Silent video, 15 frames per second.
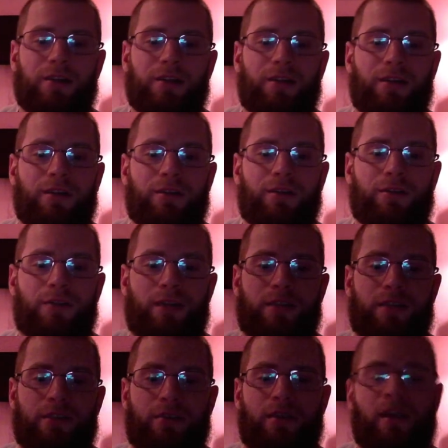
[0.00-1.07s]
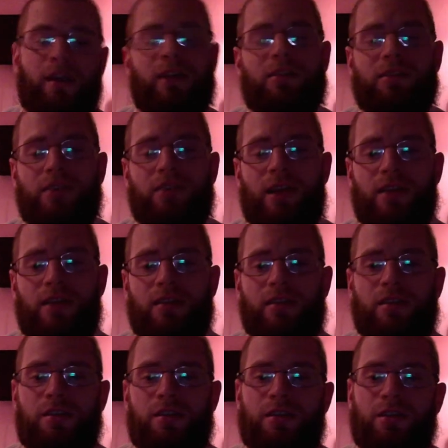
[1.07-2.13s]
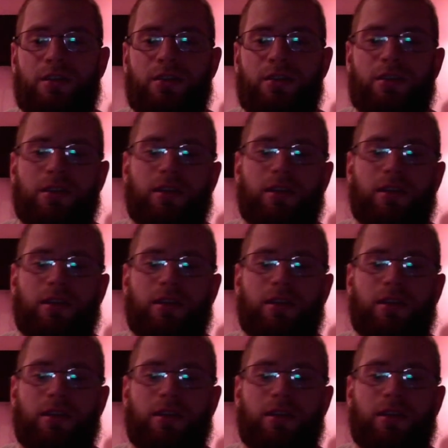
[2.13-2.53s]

under resting or exercise conditions